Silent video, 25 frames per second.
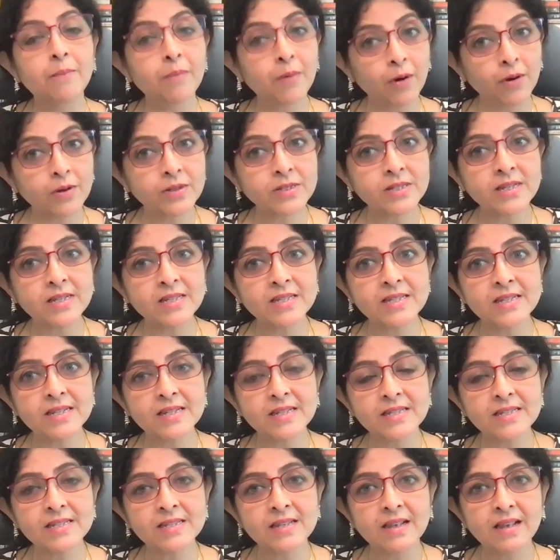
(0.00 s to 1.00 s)

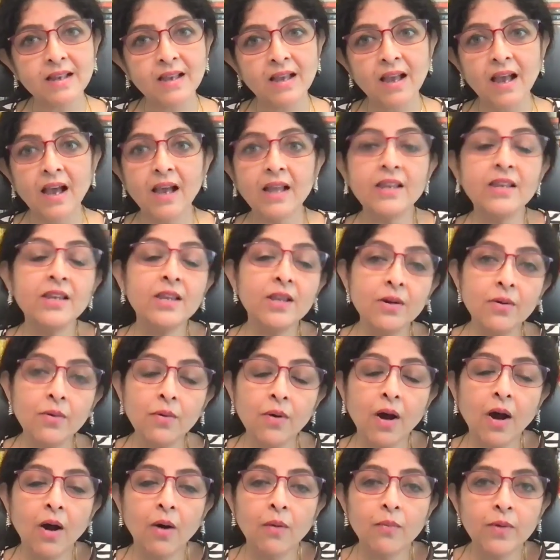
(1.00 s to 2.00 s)
processes and
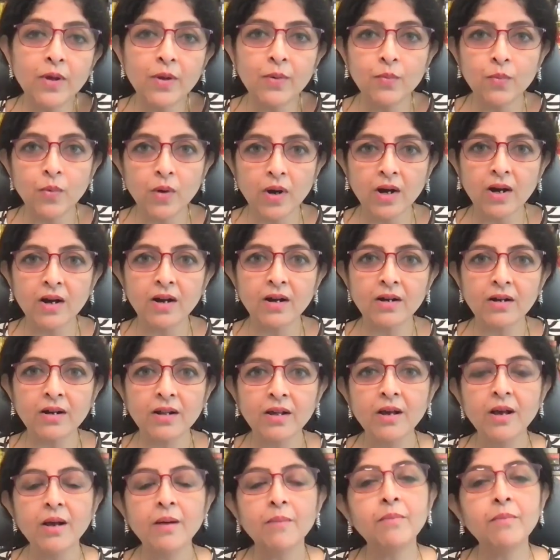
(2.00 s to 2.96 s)
knew how we worked